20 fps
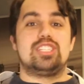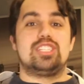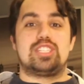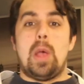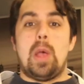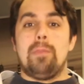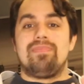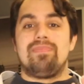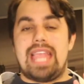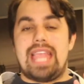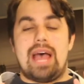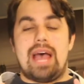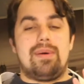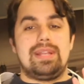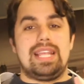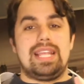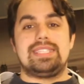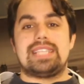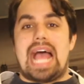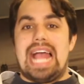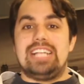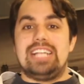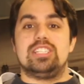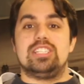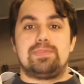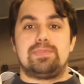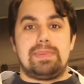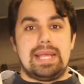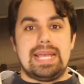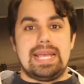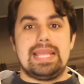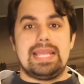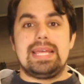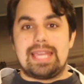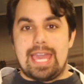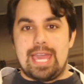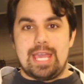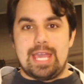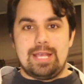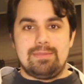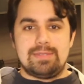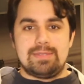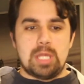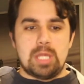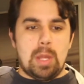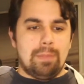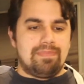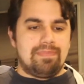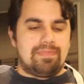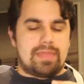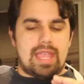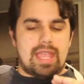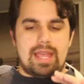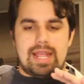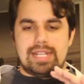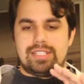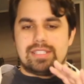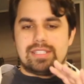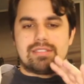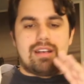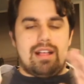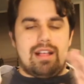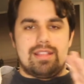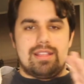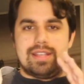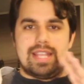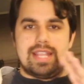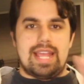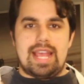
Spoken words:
Nowadays I just play the games and I just call it a day.